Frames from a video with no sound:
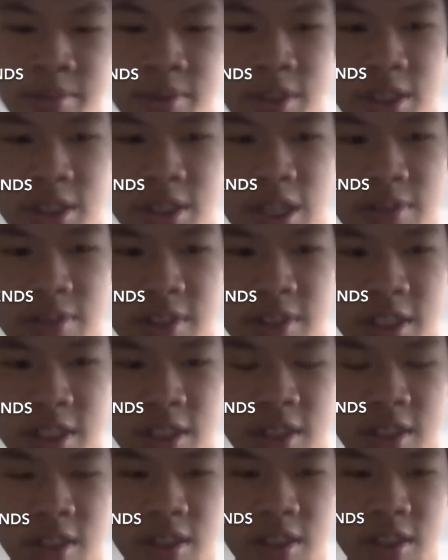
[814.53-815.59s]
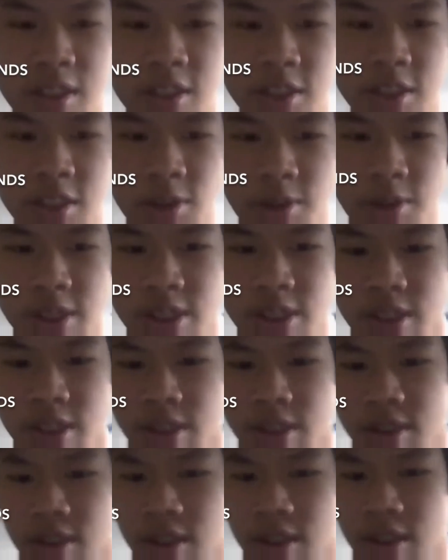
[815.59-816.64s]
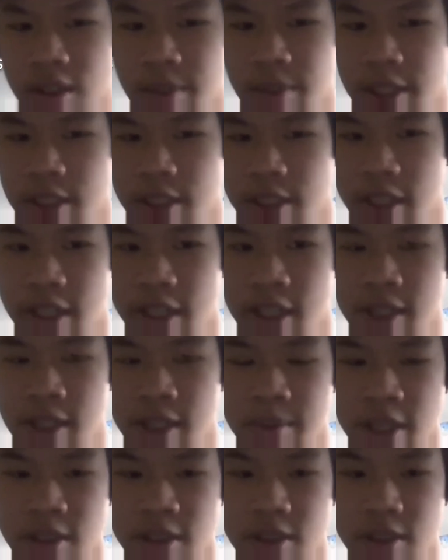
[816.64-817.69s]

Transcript: you have any stories about Italy, mate?